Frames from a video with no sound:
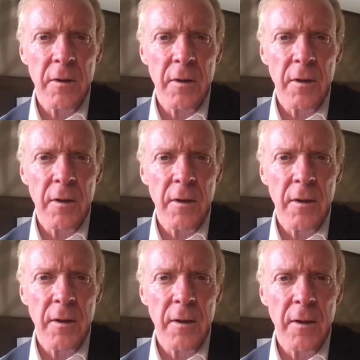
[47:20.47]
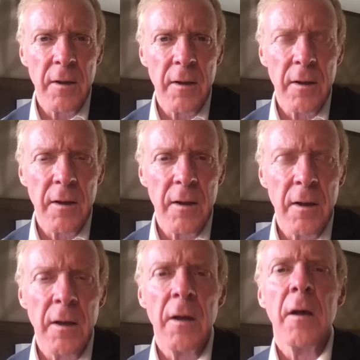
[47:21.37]

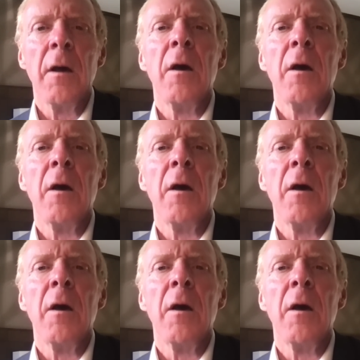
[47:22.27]
(silence)